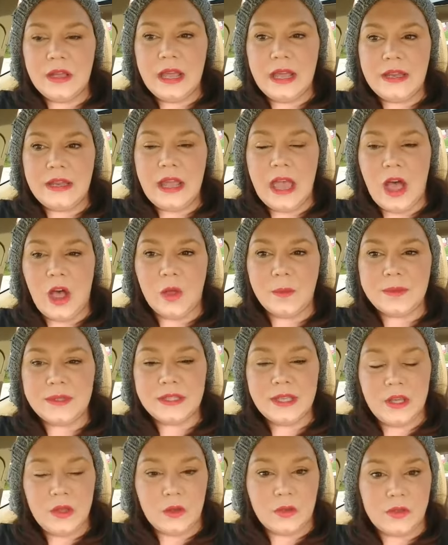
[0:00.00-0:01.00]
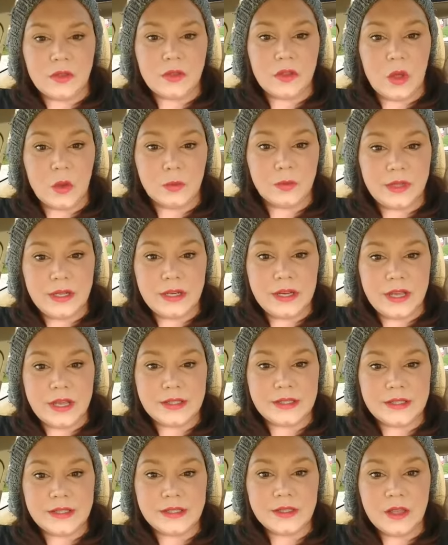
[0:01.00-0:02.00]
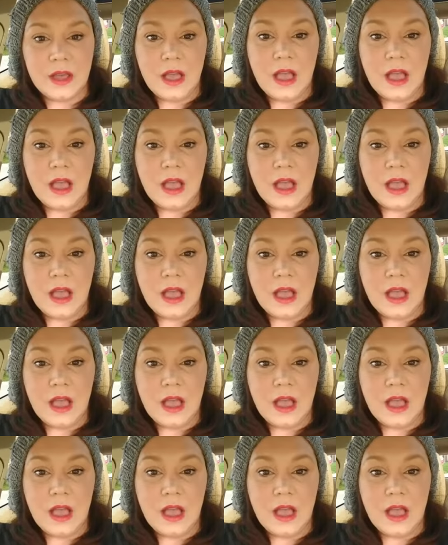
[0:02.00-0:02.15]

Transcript: it helps kill the loneliness.